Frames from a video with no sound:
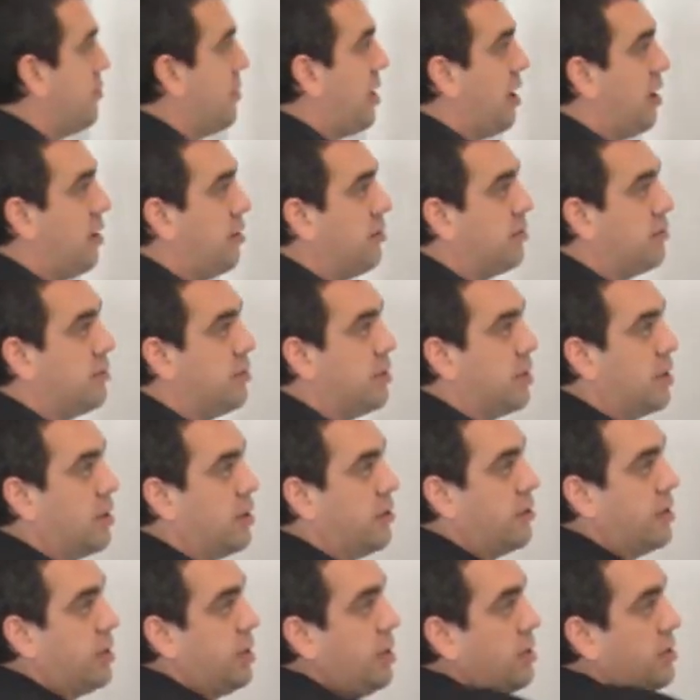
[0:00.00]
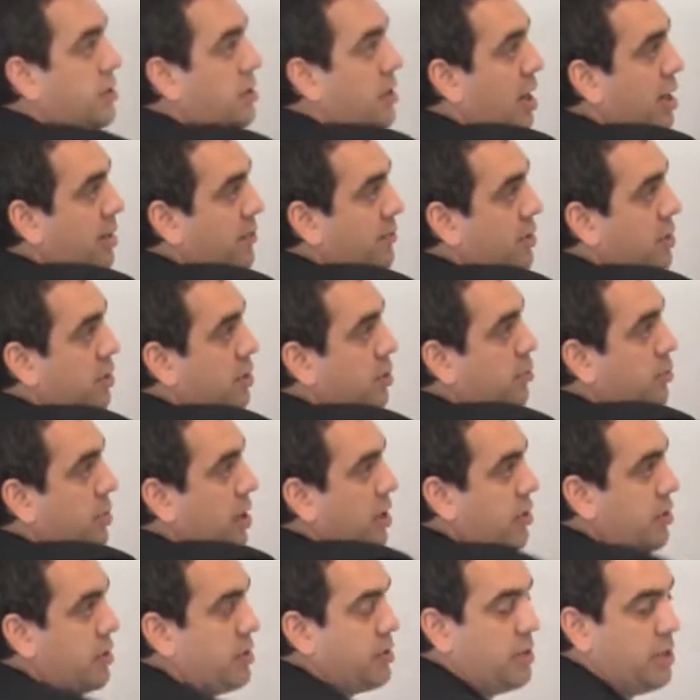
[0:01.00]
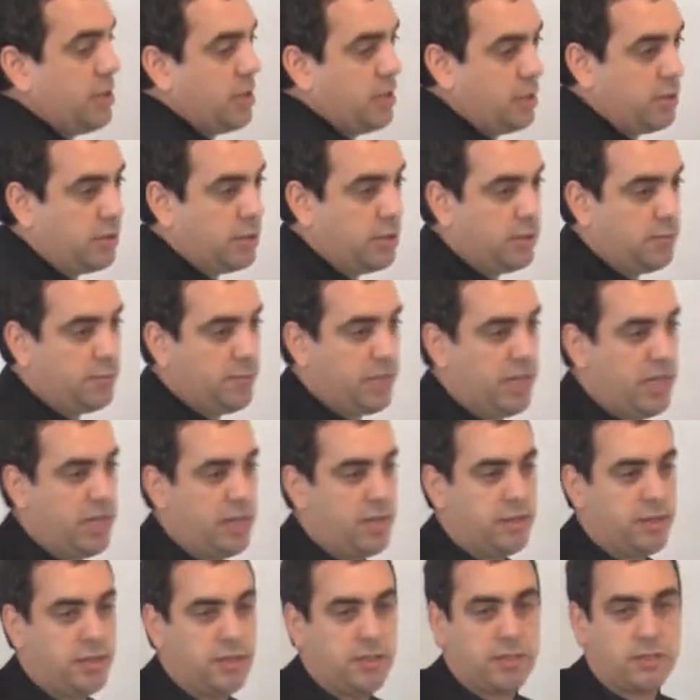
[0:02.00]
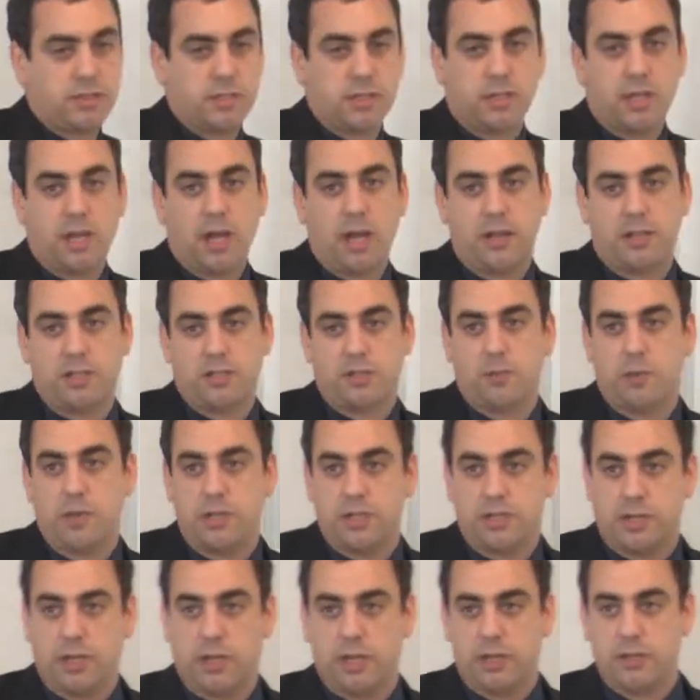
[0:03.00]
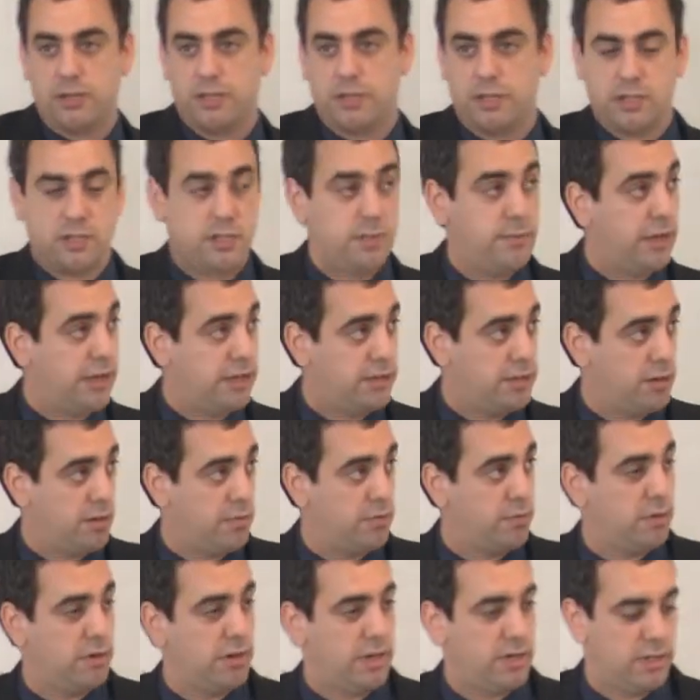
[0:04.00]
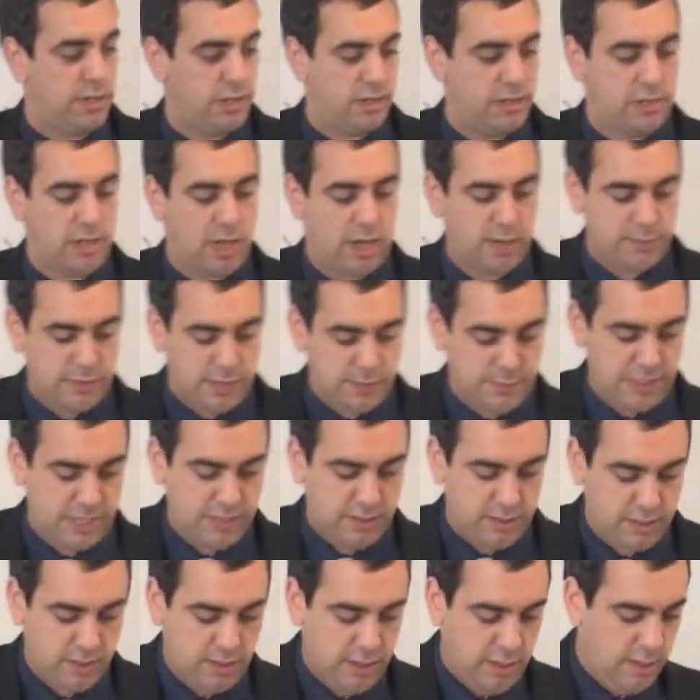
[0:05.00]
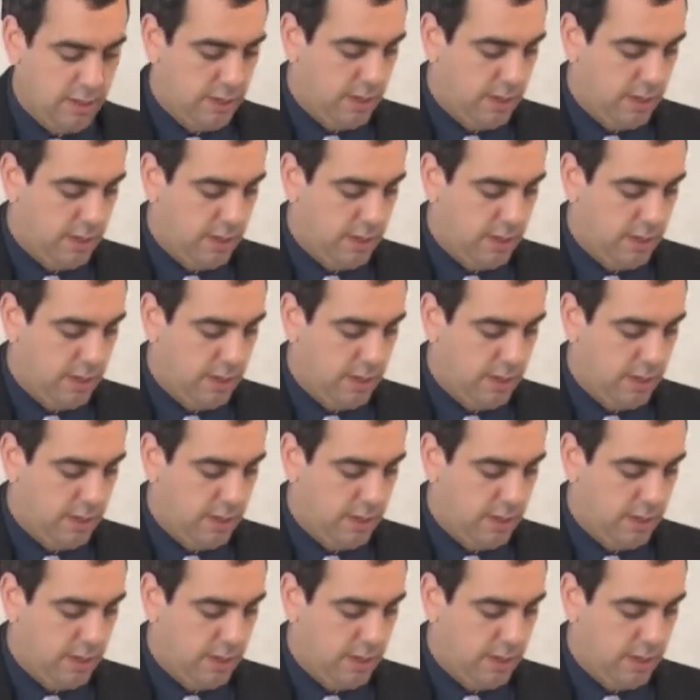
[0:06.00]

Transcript: about, you know, inside of this comparison in a little bit, and then just to kind of switch gears, just to make sure we're in the time limits,